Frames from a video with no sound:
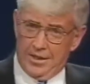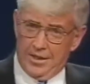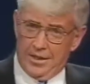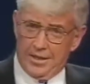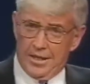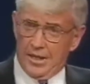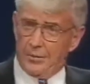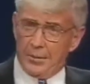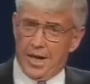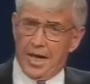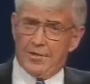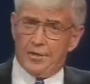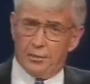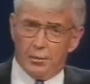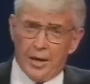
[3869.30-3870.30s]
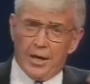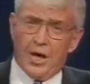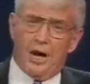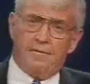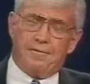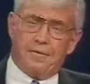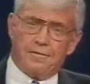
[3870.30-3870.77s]
It had the
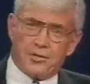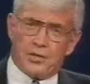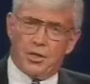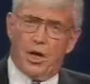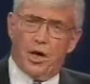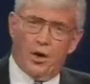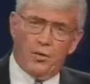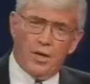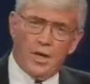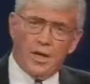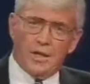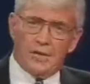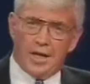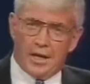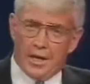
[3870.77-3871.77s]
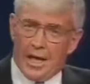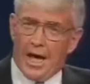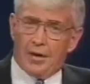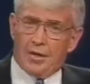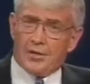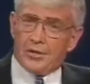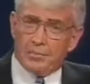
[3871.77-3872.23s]
runoff of snow that
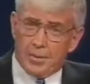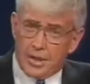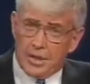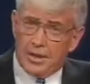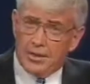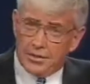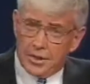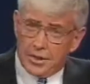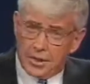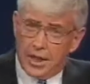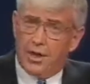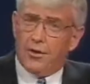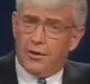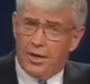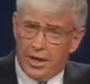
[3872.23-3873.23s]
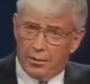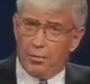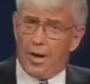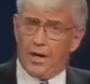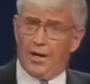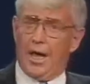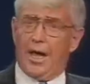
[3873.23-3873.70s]
allowed it to be declared a
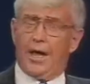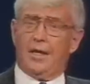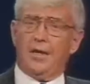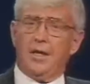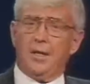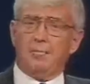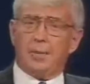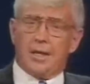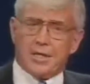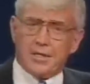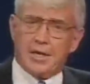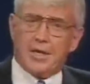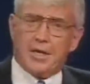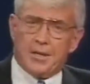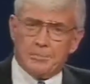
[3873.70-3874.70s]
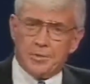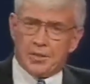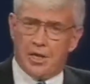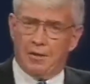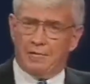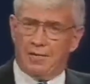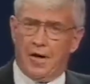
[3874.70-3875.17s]
wetland, but he did it
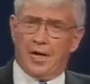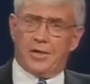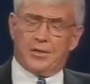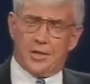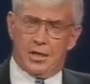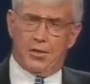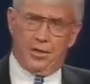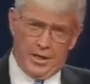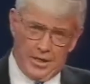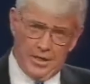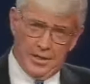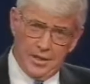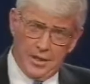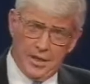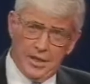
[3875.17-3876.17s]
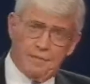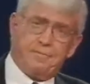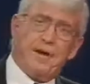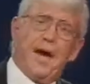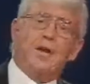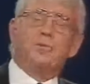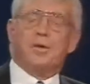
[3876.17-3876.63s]
himself voluntarily. He
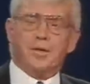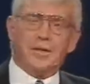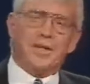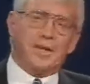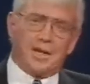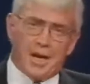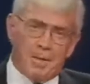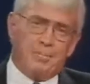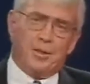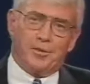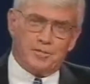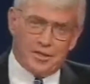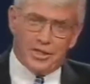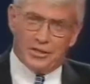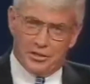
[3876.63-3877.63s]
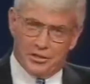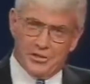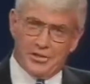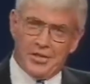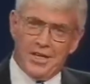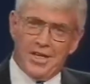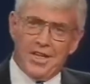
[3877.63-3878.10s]
found within a couple of
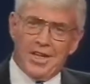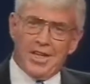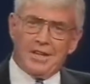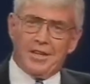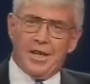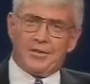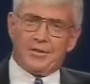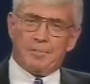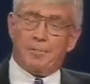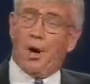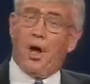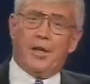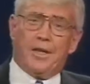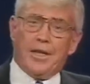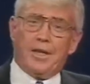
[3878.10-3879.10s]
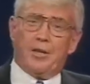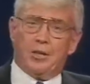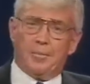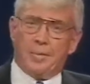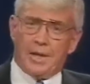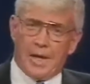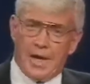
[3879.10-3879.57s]
years that the bald
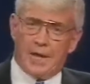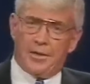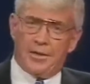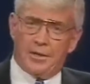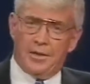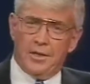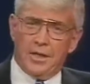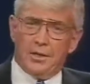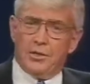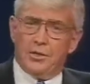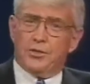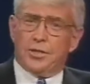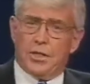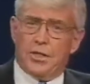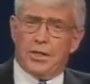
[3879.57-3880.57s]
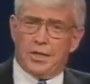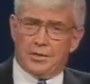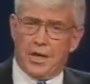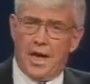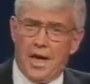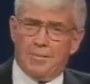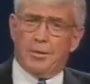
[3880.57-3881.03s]
eagle began to use it as
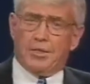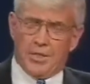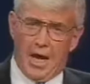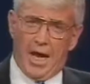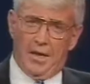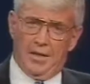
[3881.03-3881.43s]
a habitat.